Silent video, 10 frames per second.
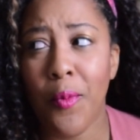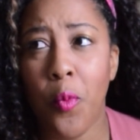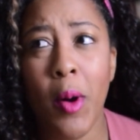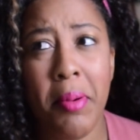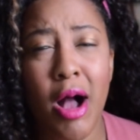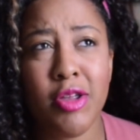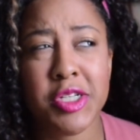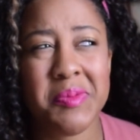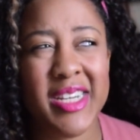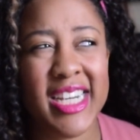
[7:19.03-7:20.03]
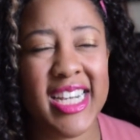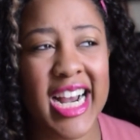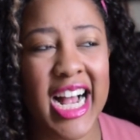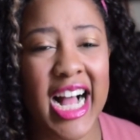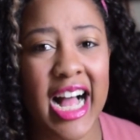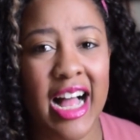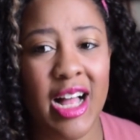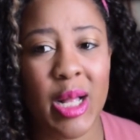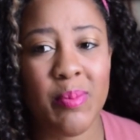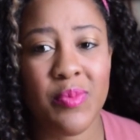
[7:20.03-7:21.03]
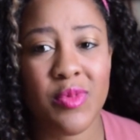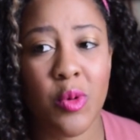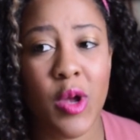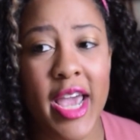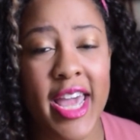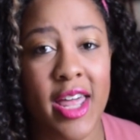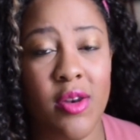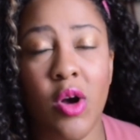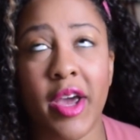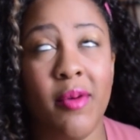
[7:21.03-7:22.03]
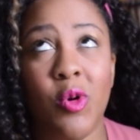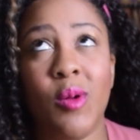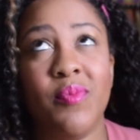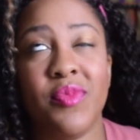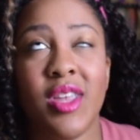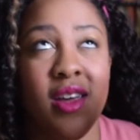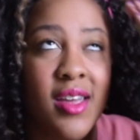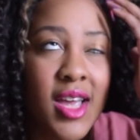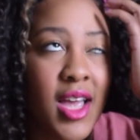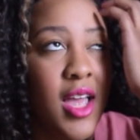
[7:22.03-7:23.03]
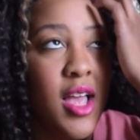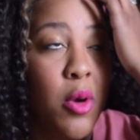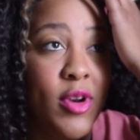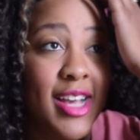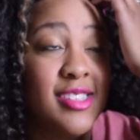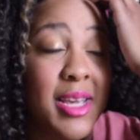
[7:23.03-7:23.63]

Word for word: What bothers me, next